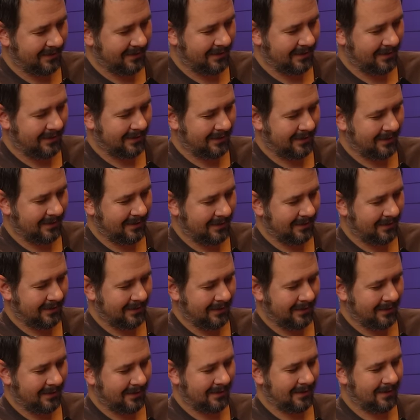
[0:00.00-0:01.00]

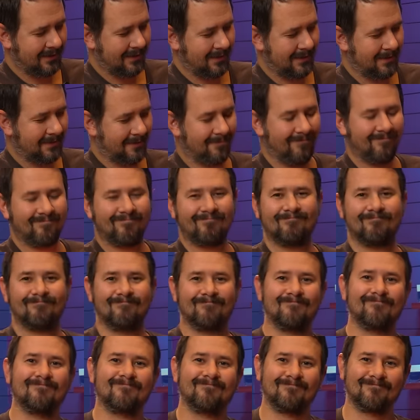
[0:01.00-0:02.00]

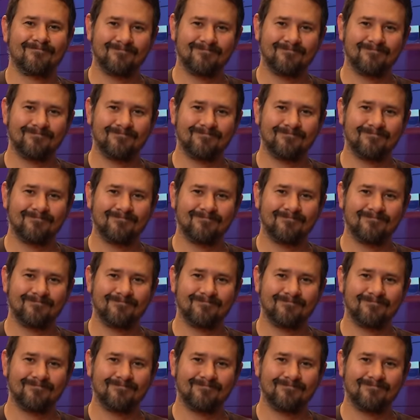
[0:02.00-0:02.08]
Nothing is said.